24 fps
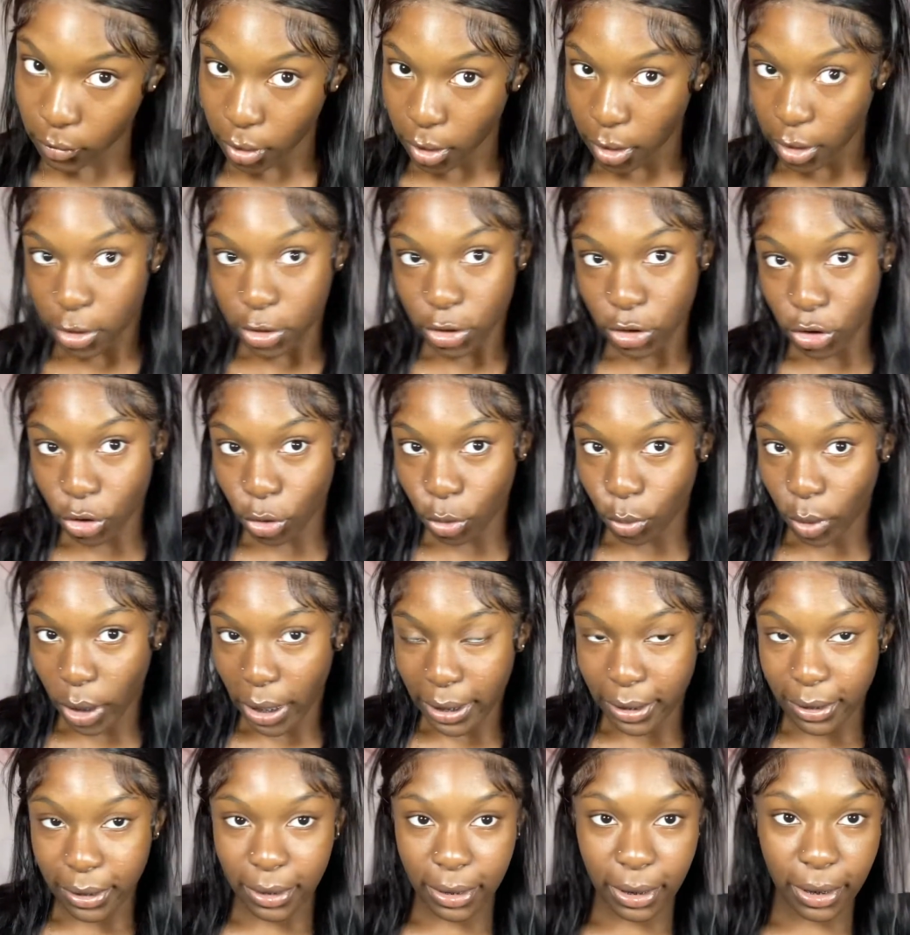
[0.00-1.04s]
So I
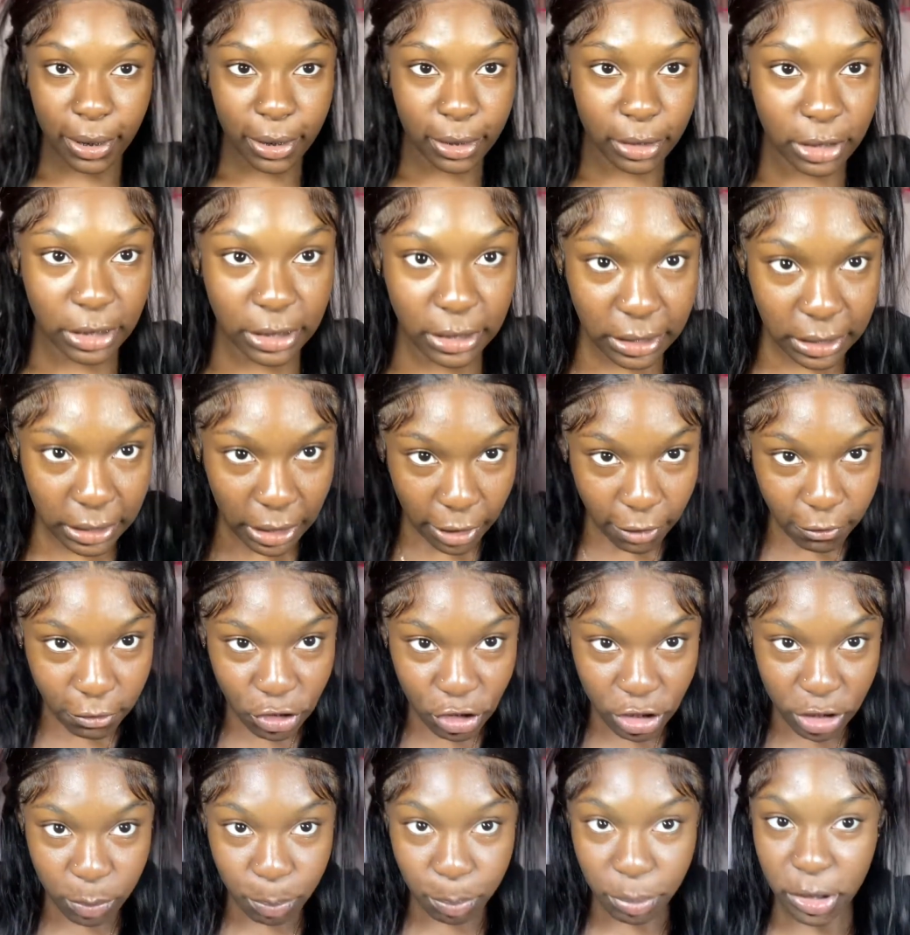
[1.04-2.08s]
think instead of just
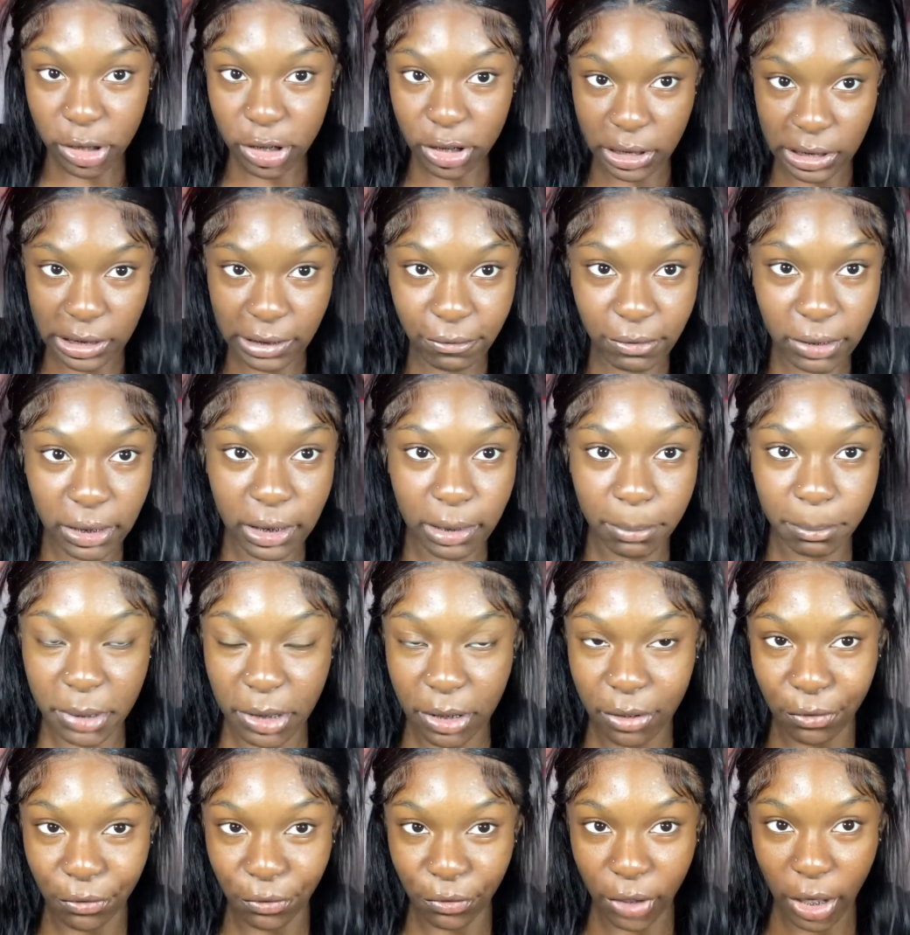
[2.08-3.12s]
leaving them in the
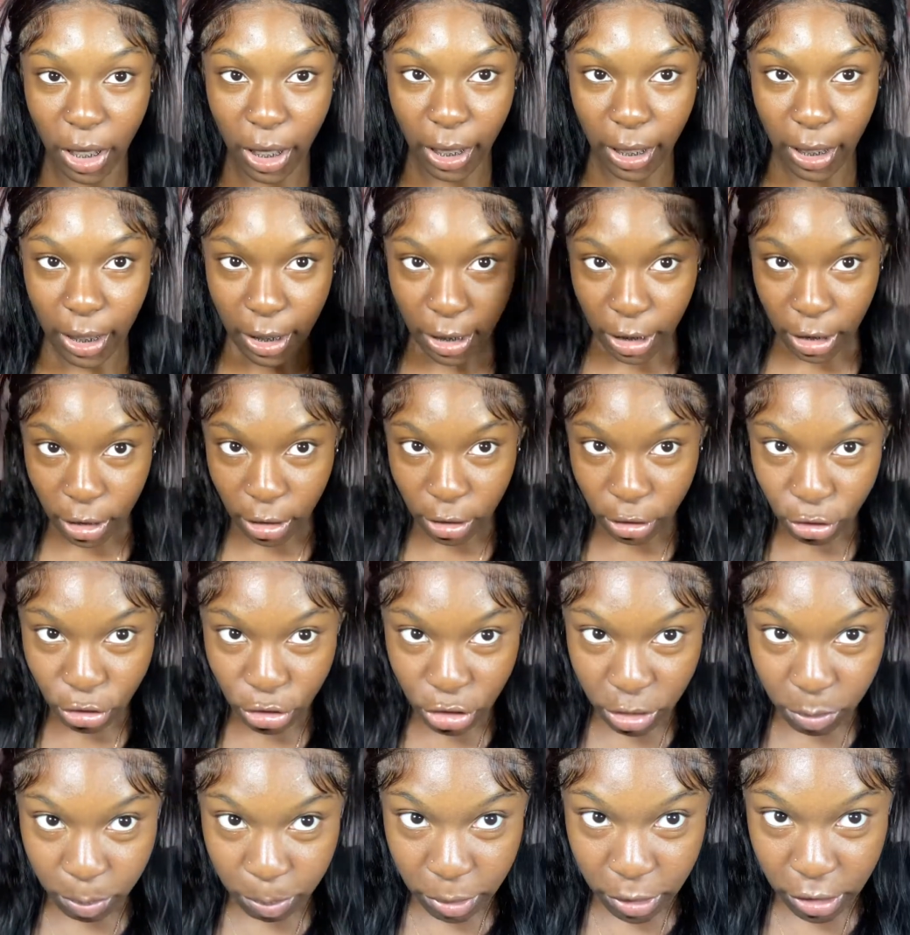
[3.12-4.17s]
front, you just
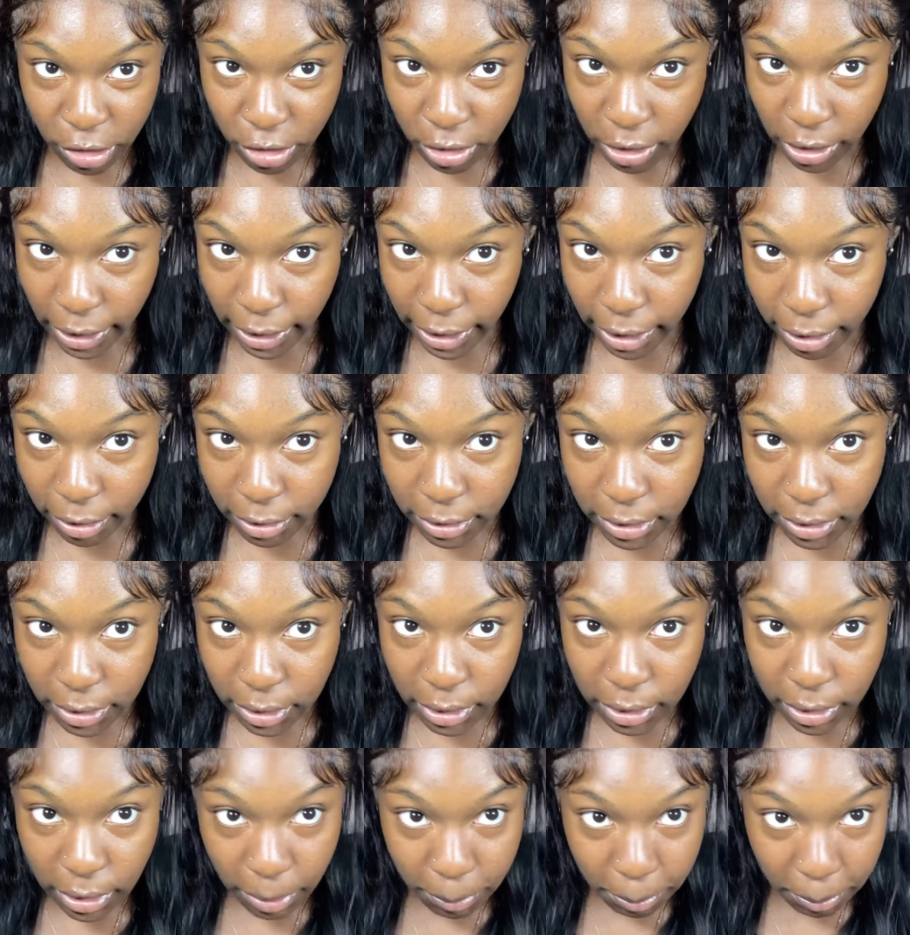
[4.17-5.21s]
push the hair to
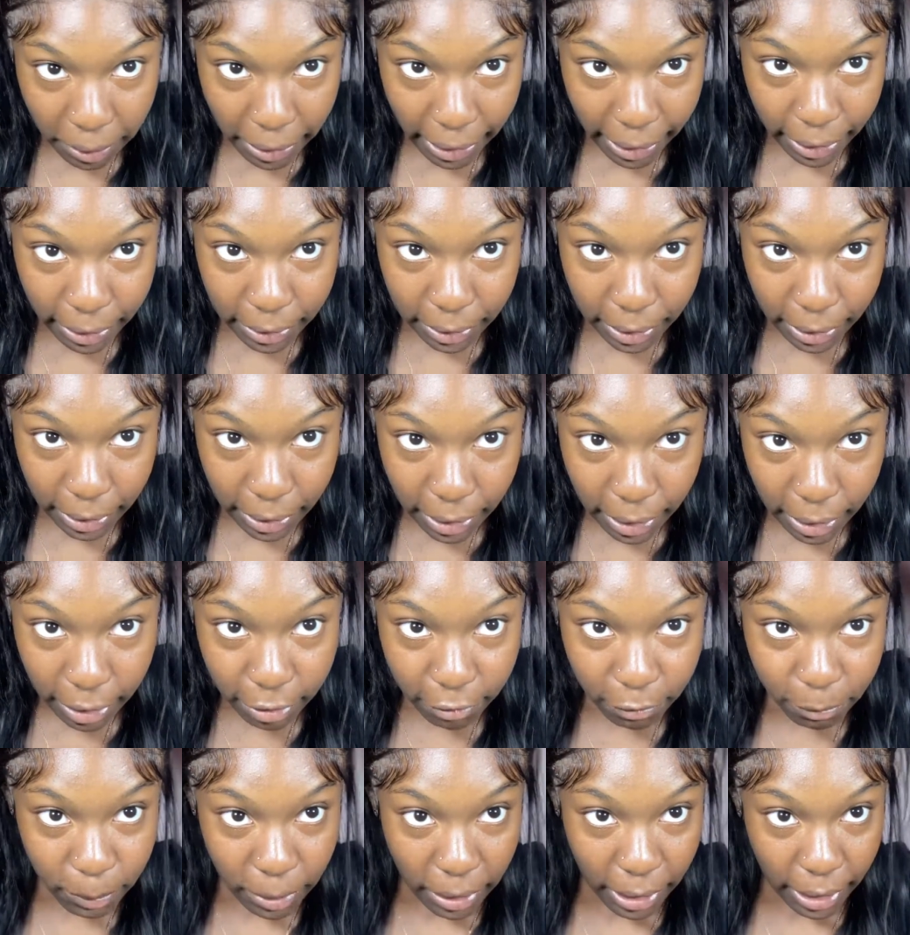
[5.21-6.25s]
the back, like kind of
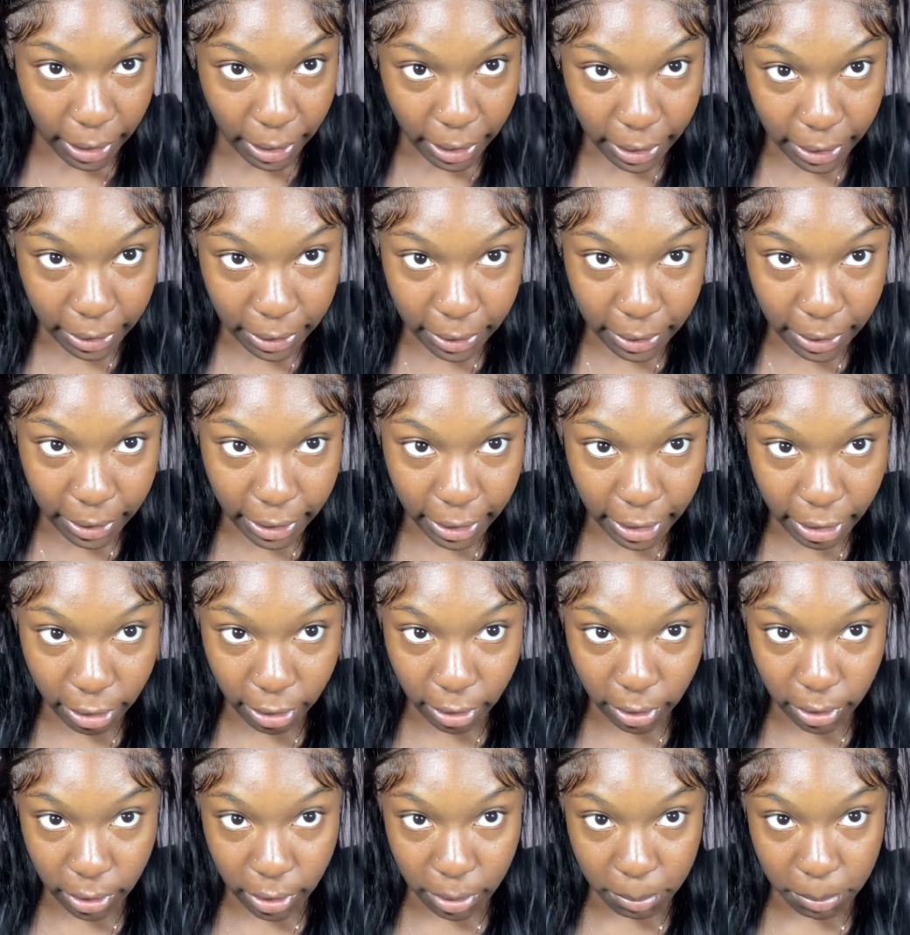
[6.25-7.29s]
behind the hair
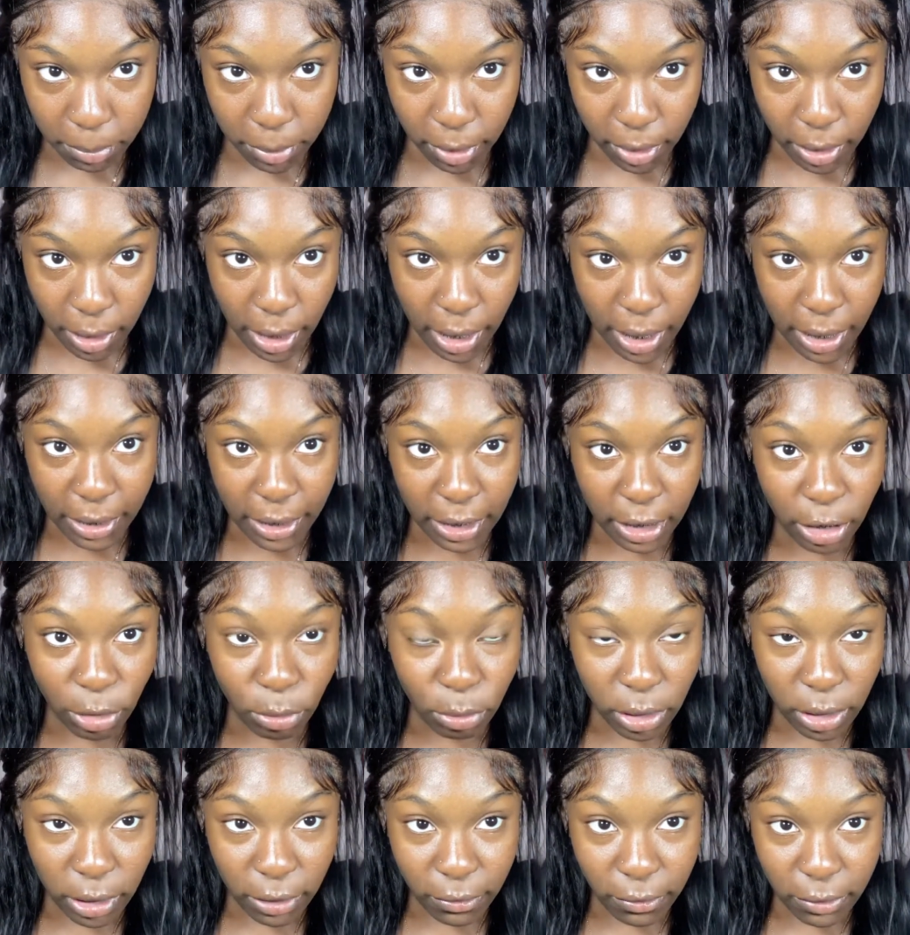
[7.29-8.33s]
clip. I think you
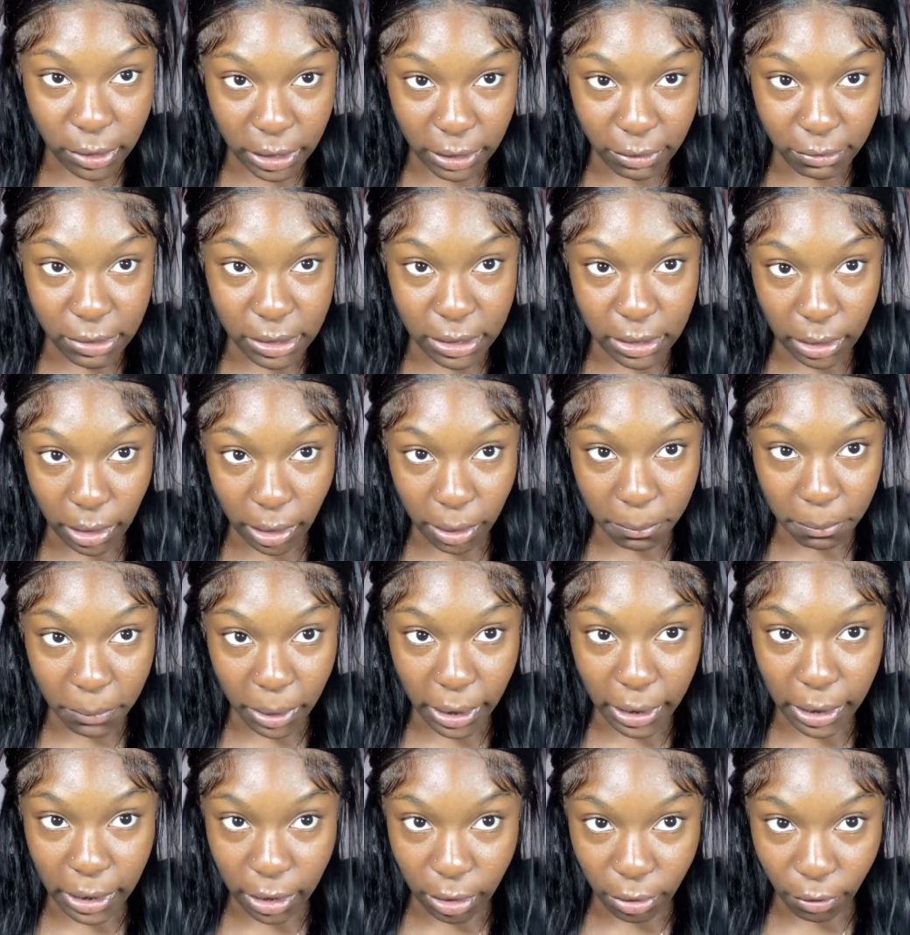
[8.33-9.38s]
leave some like
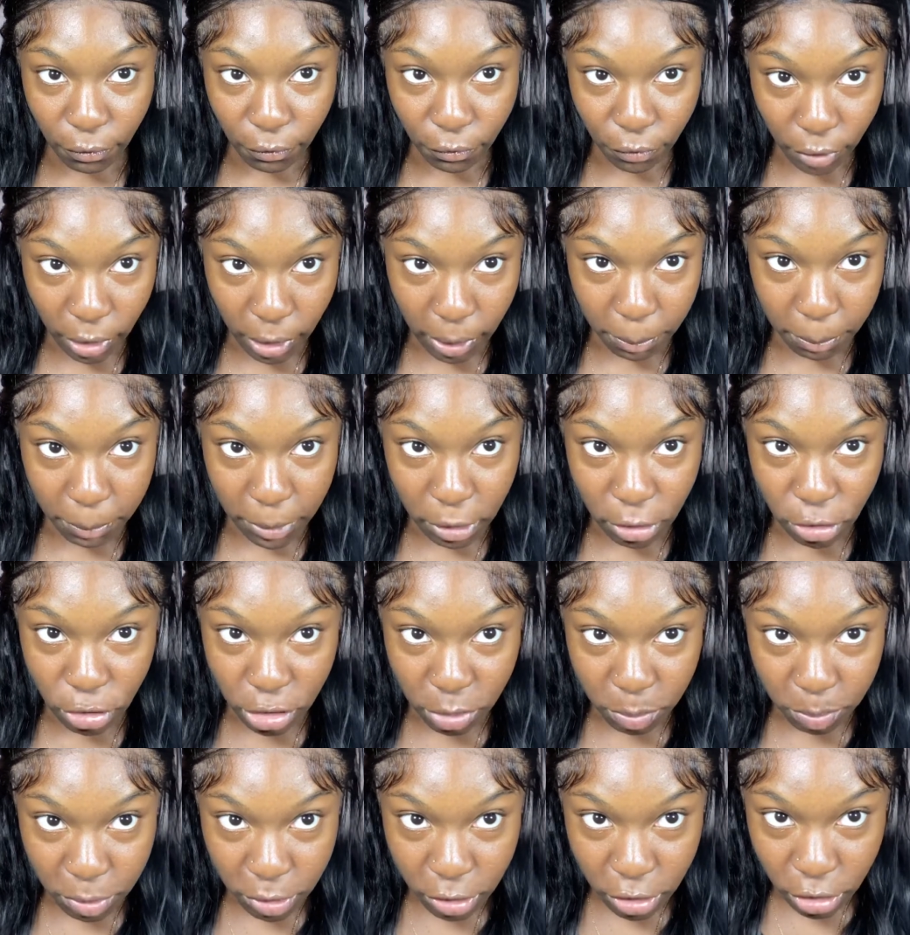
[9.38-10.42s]
in the front, but you just
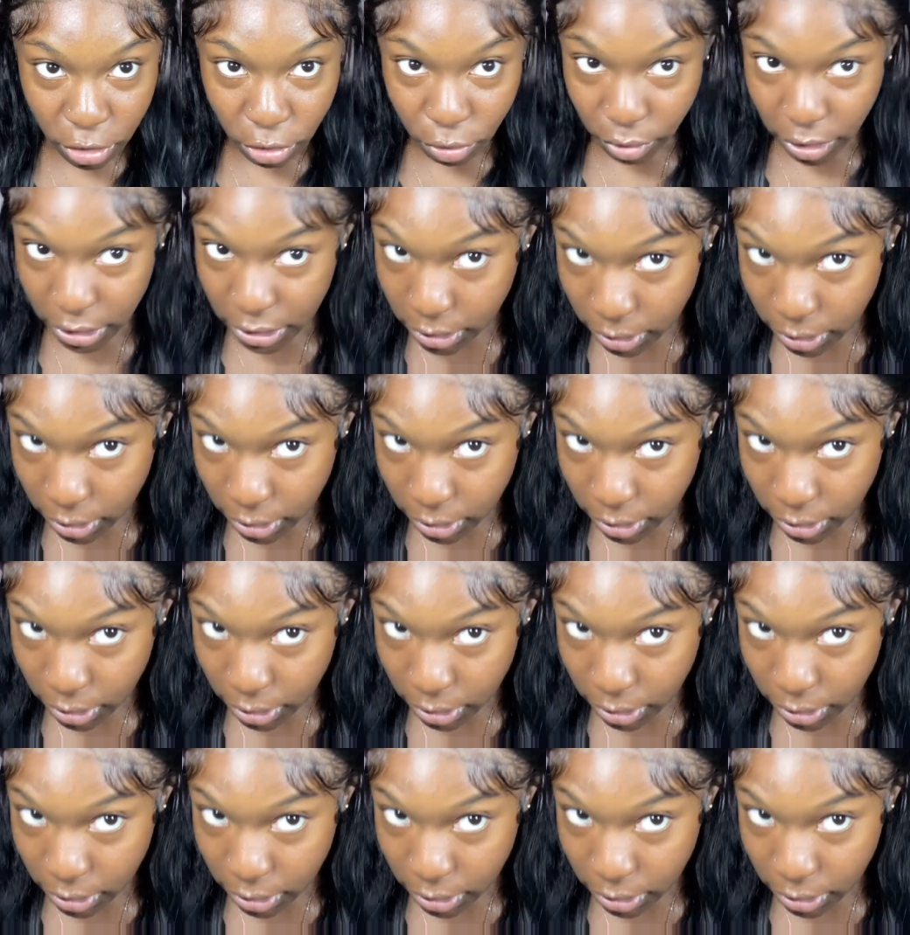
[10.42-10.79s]
push the rest to